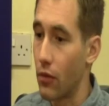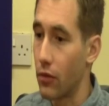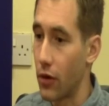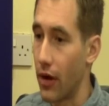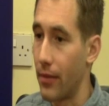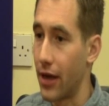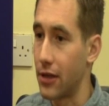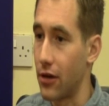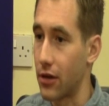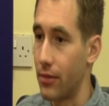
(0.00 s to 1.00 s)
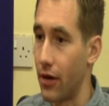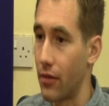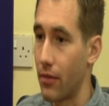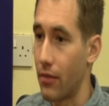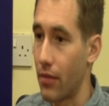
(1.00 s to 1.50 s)
Graham and I talked about
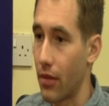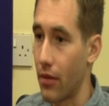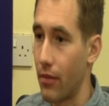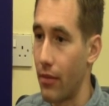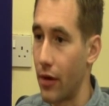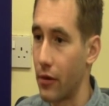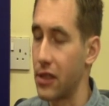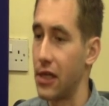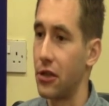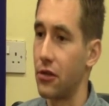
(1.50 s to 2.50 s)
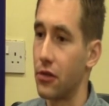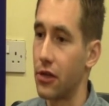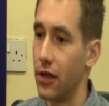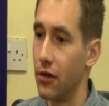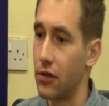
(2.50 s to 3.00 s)
my organizational
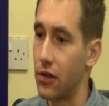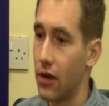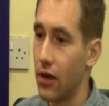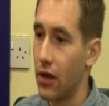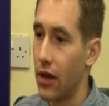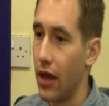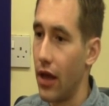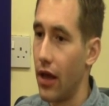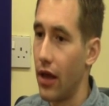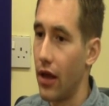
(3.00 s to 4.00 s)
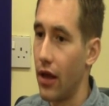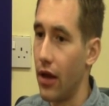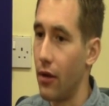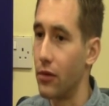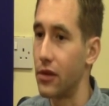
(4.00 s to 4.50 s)
skills,
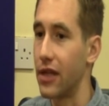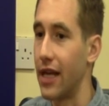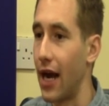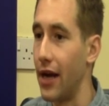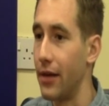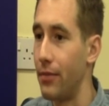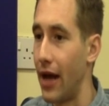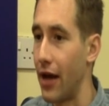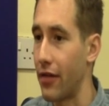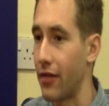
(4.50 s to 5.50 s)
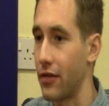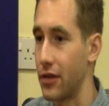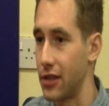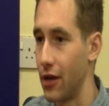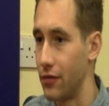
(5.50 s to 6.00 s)
it was a guided path to
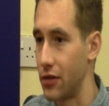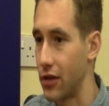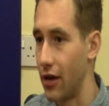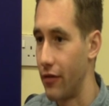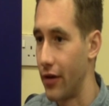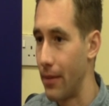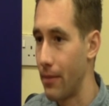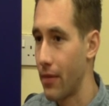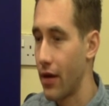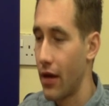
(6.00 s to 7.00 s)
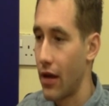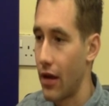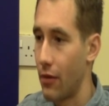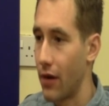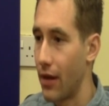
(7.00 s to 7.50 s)
self-discovery.
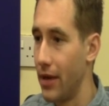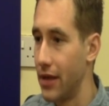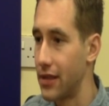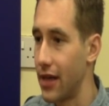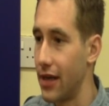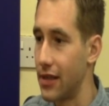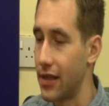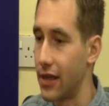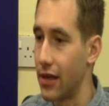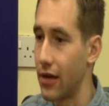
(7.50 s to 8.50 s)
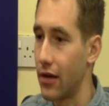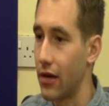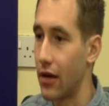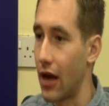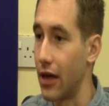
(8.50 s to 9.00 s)
And what I mean to say is that
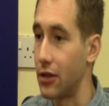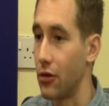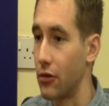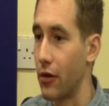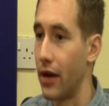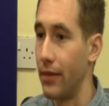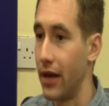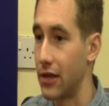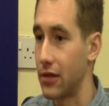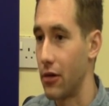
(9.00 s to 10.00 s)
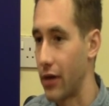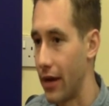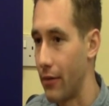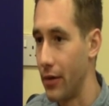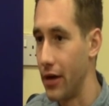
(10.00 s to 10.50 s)
I told Graham, yes, okay,
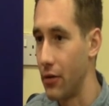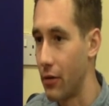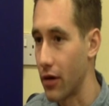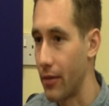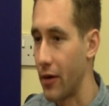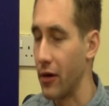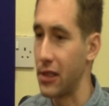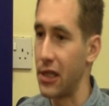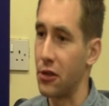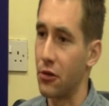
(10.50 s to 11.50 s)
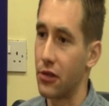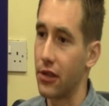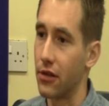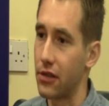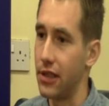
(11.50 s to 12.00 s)
we need to work on my organizational
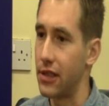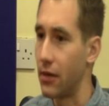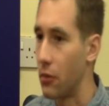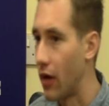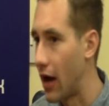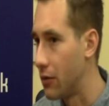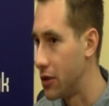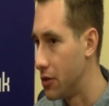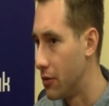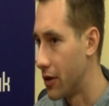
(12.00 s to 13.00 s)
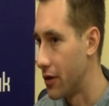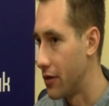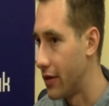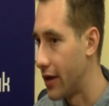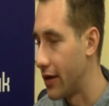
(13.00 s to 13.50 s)
skills. And he said, well, how would you want to do that?